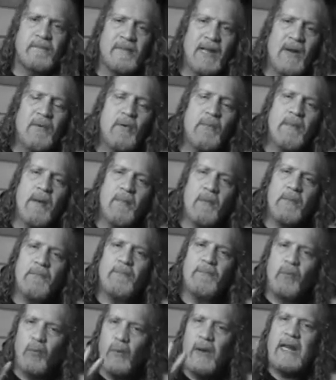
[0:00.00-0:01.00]
I
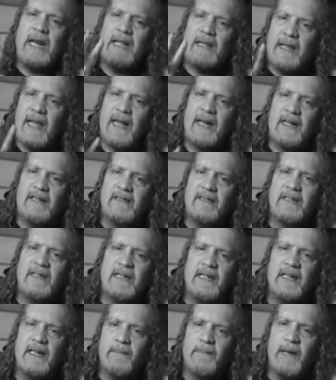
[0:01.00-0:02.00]
remember reading that as a
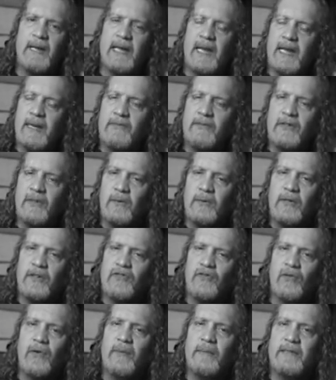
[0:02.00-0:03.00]
kid and being absolutely
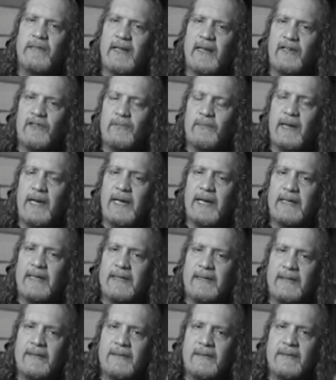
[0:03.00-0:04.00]
traumatized by
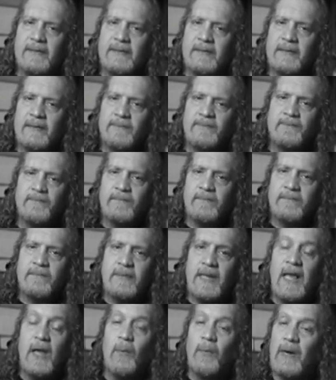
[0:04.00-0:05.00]
it.
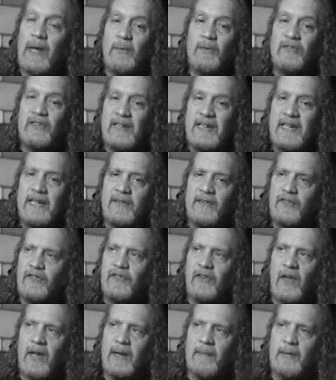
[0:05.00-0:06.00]
Hell, when I was a kid, the
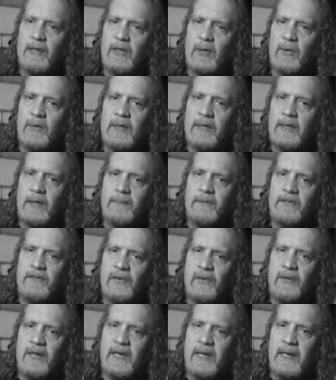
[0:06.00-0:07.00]
song I'm a Lonely Little
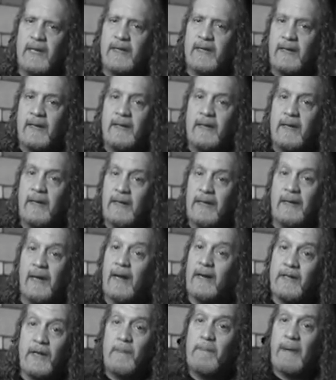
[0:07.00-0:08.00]
Petunia in an
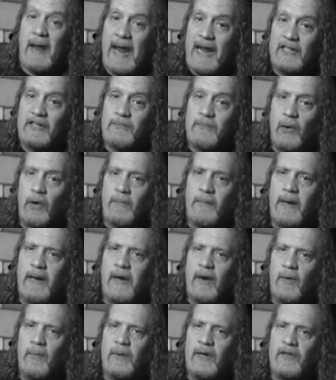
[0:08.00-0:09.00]
Onion Patch broke my
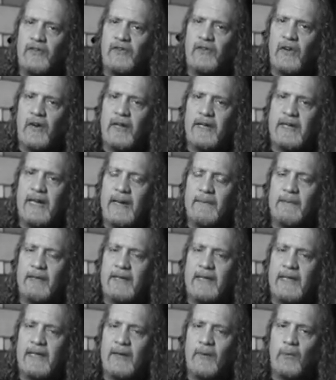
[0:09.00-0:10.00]
heart when I saw it on
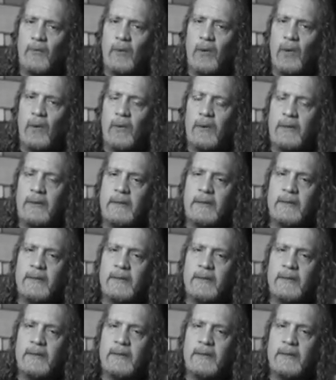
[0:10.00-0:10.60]
Captain Kangaroo.